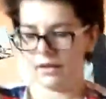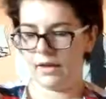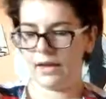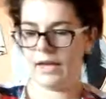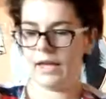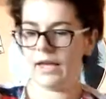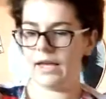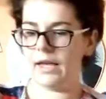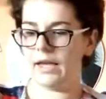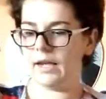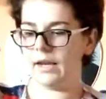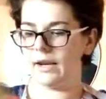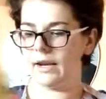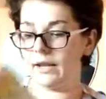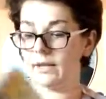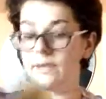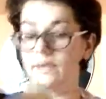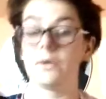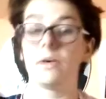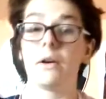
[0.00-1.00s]

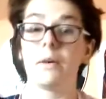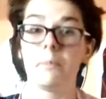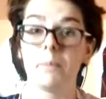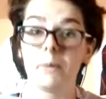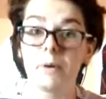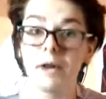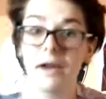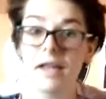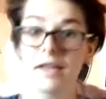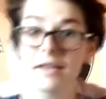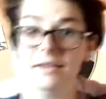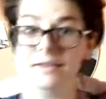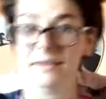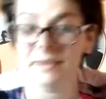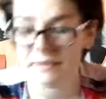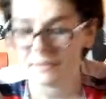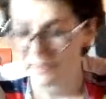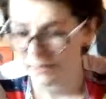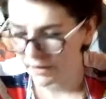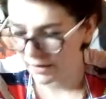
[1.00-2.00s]
And so I bought
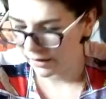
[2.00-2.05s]
this